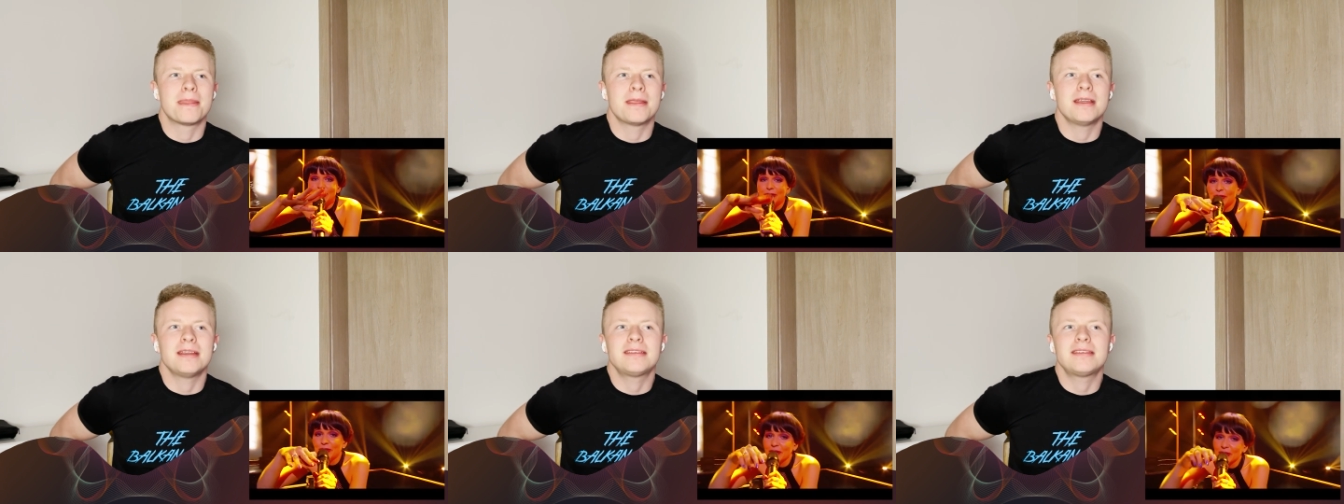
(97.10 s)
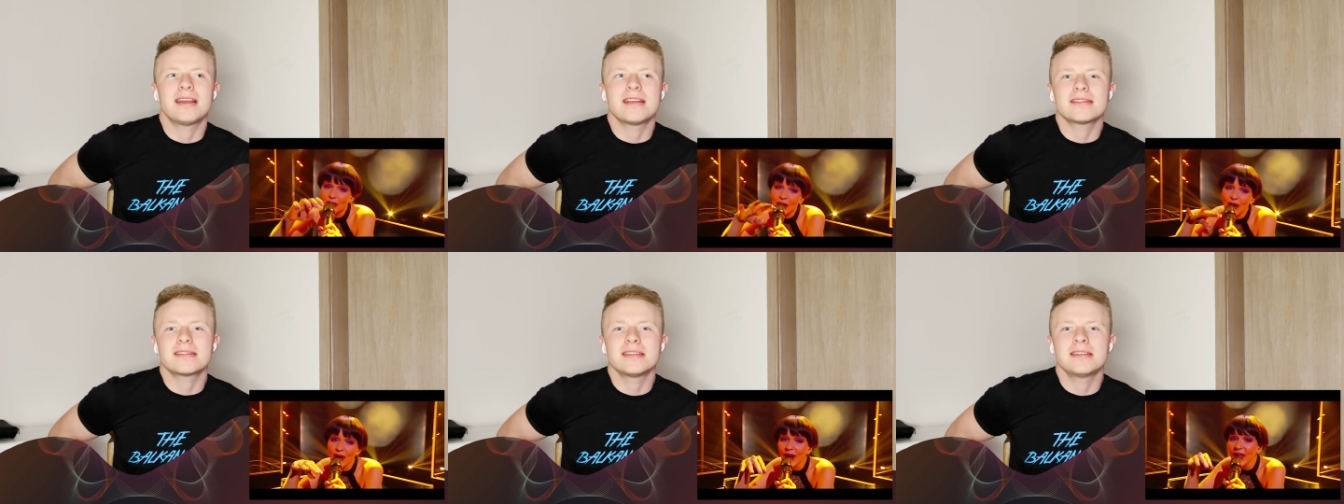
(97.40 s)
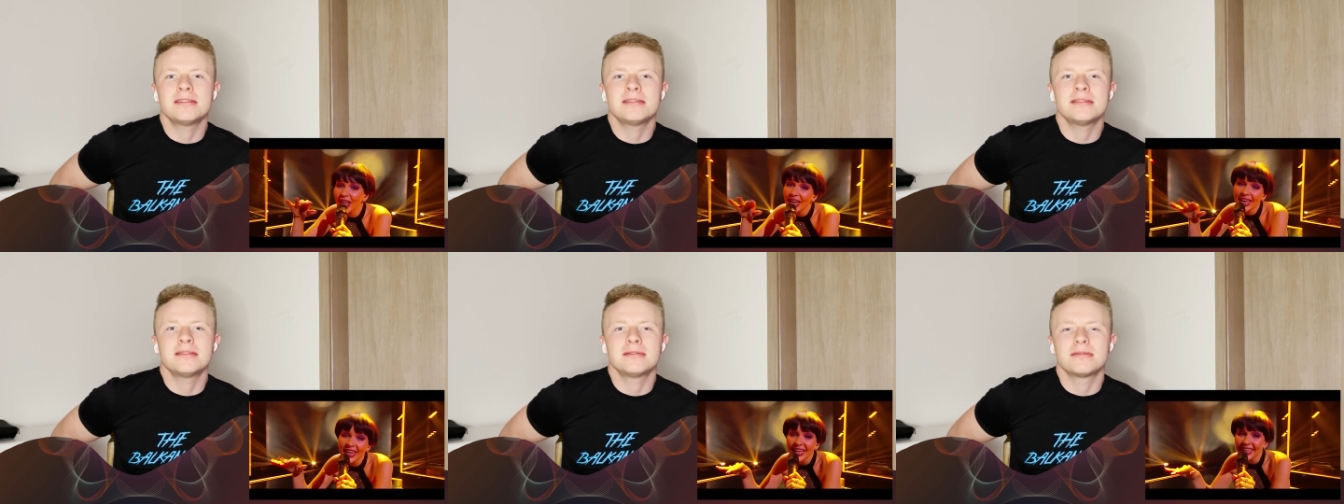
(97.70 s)
It
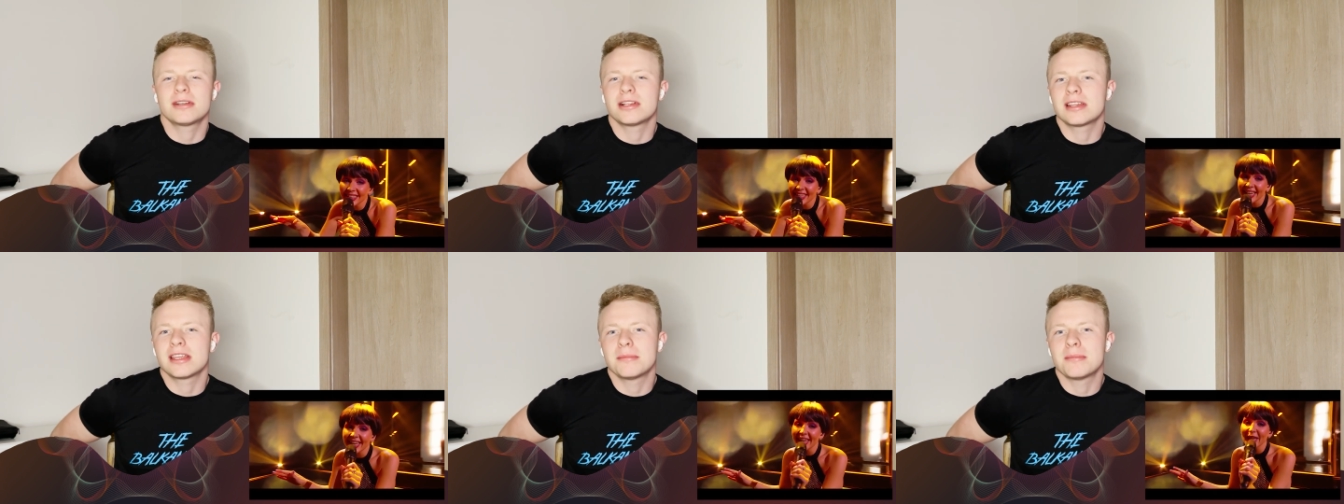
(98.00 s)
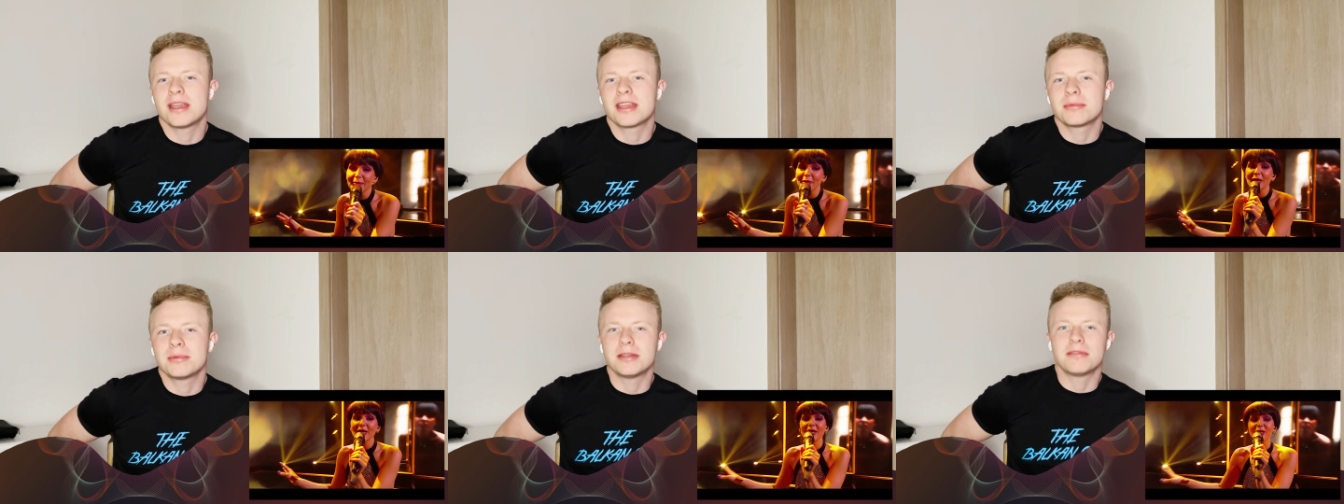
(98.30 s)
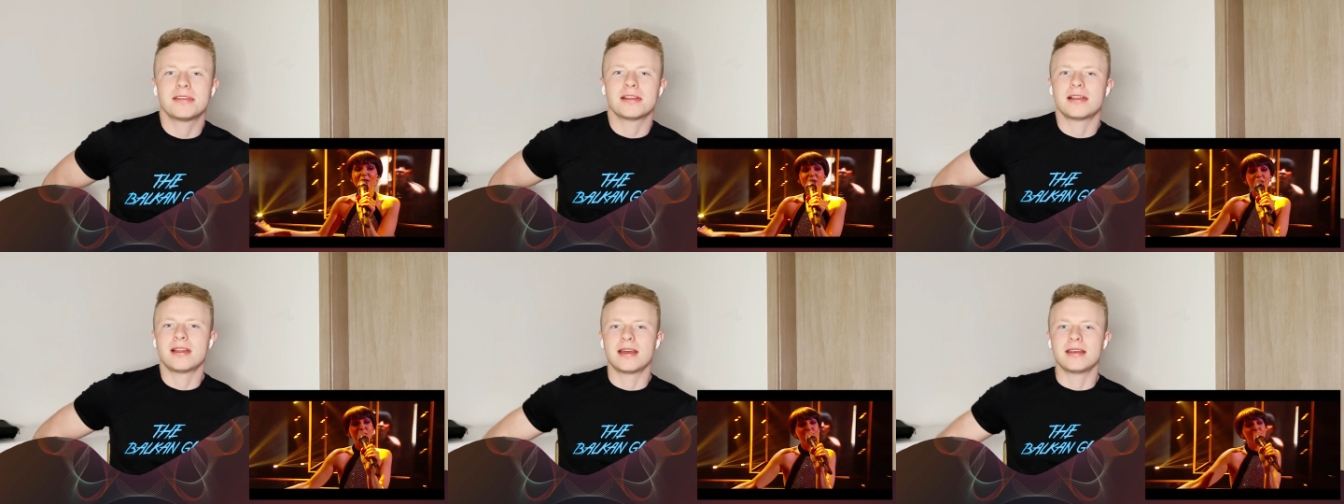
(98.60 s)
doesn't really make me
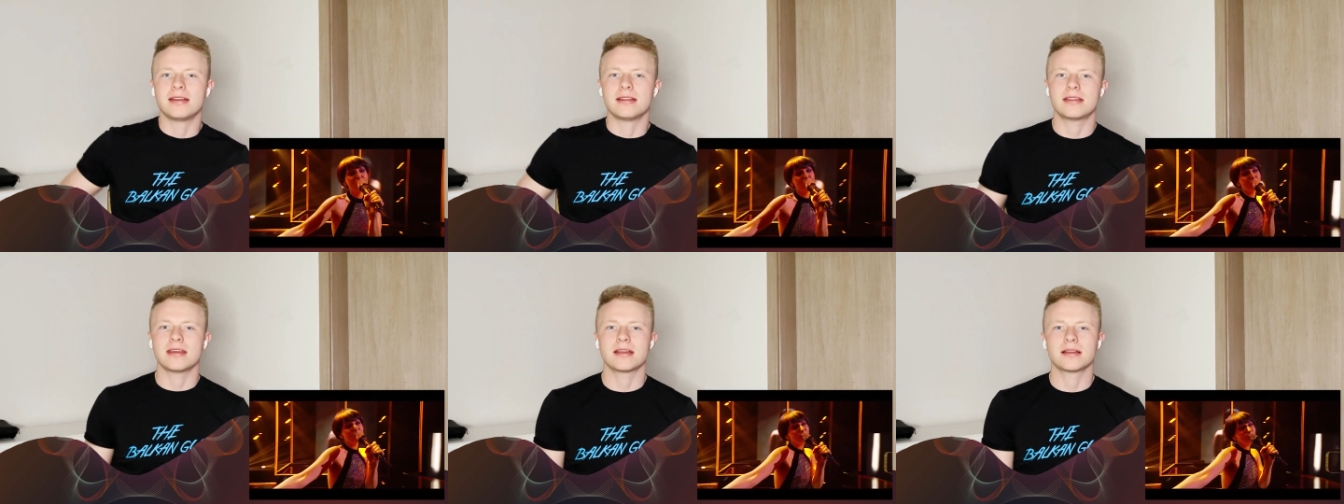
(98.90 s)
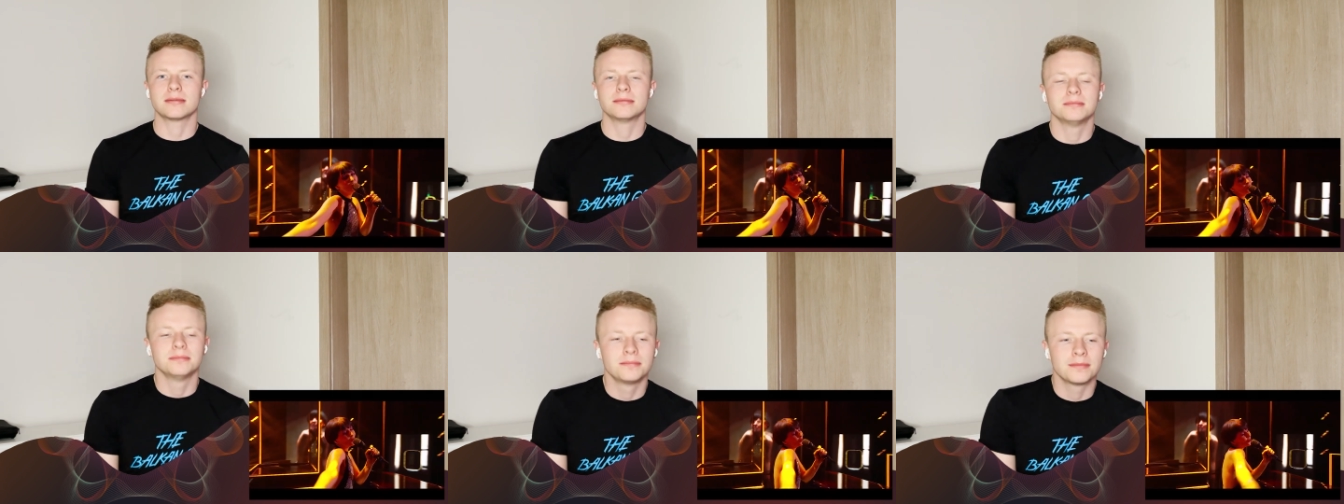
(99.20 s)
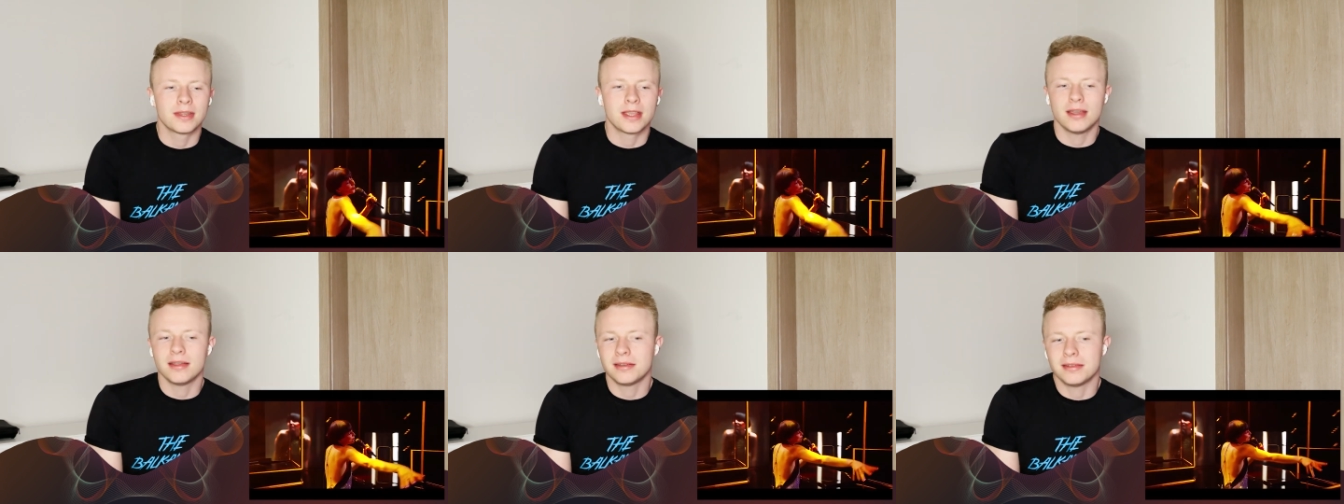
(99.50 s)
feel
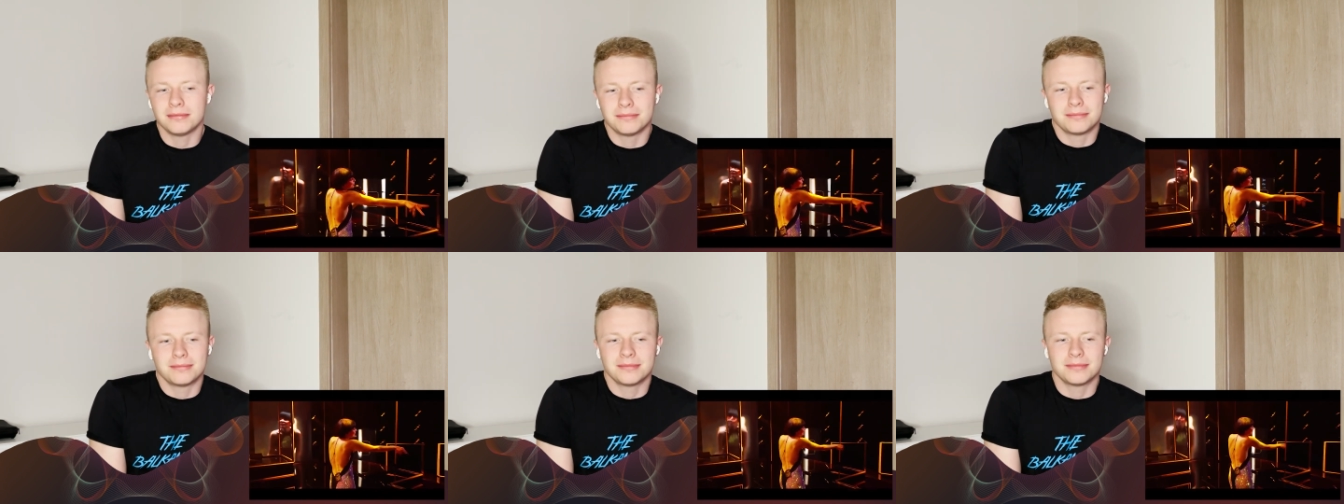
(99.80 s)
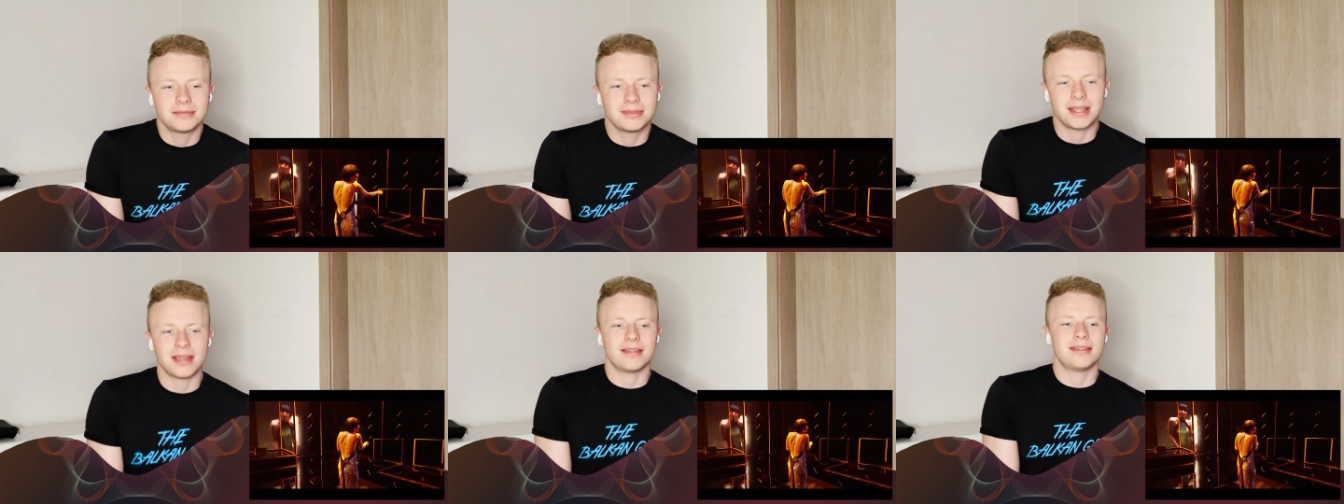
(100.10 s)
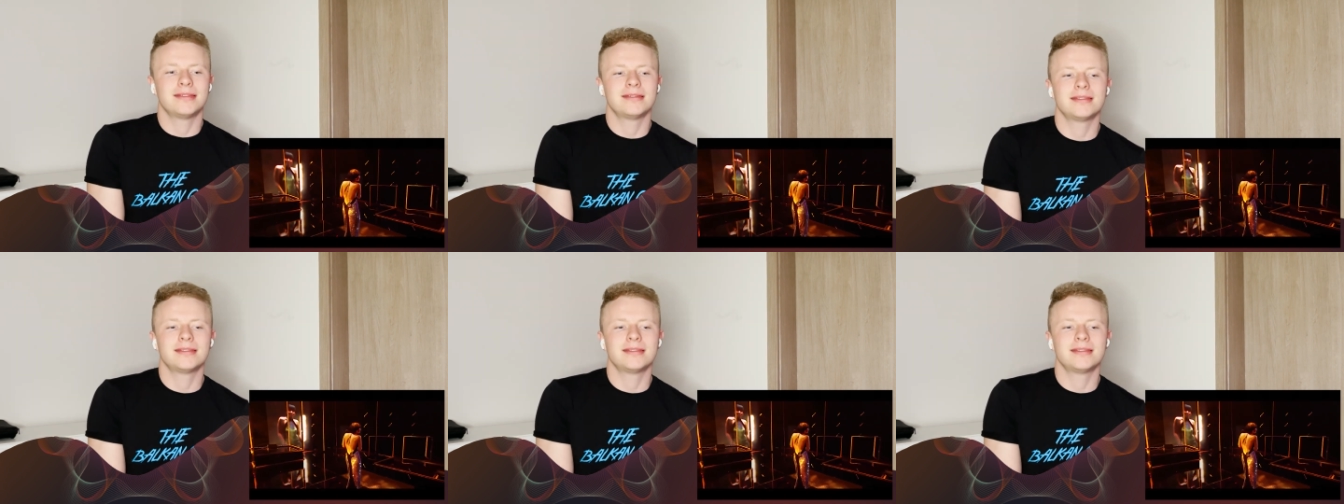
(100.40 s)
anything, and yeah,